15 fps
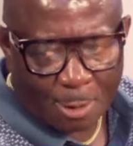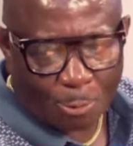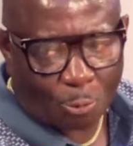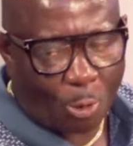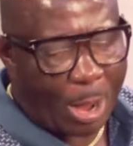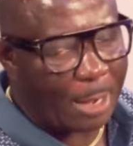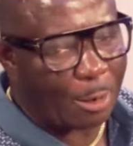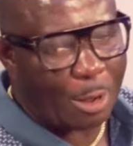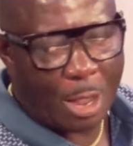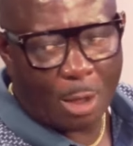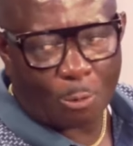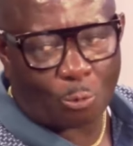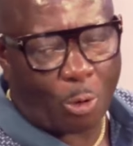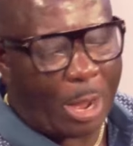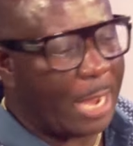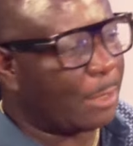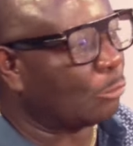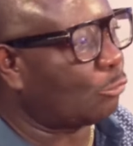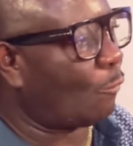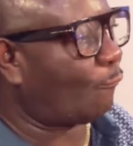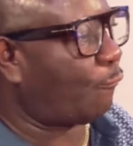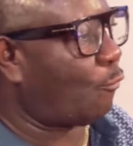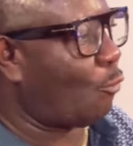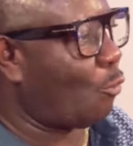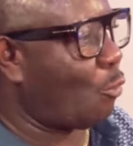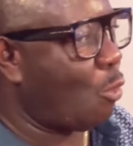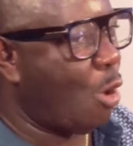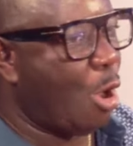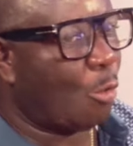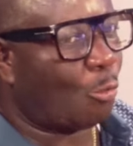Quiet to
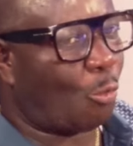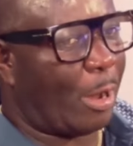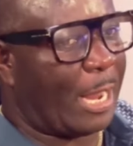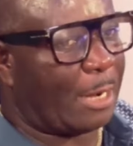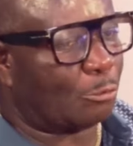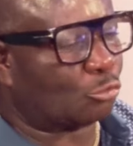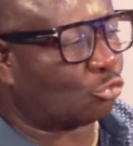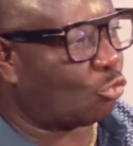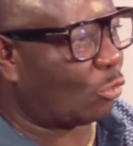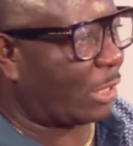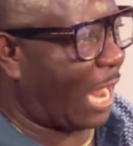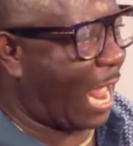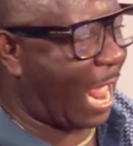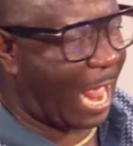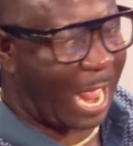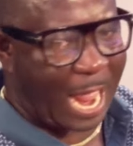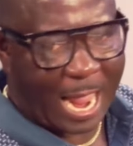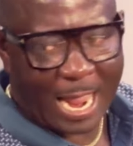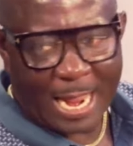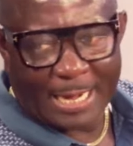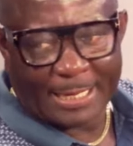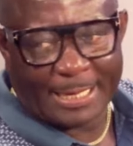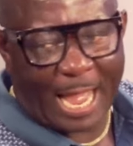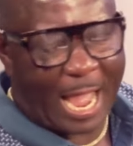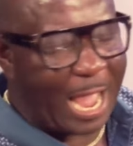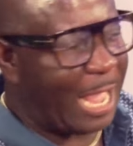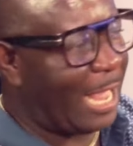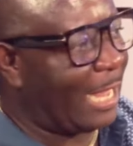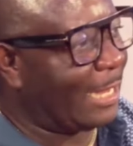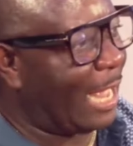four, quiet to troca, na
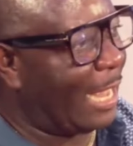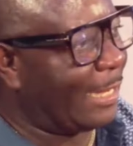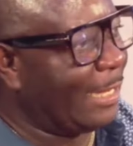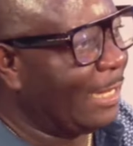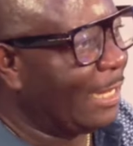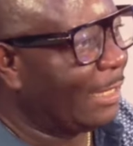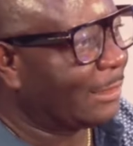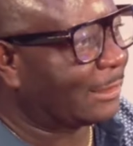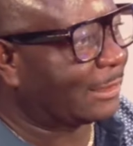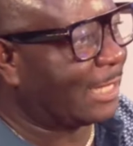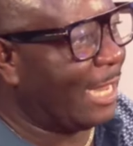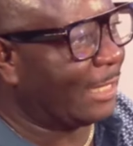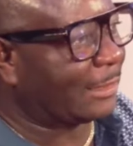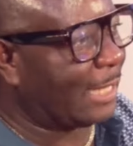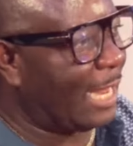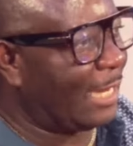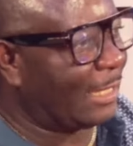a state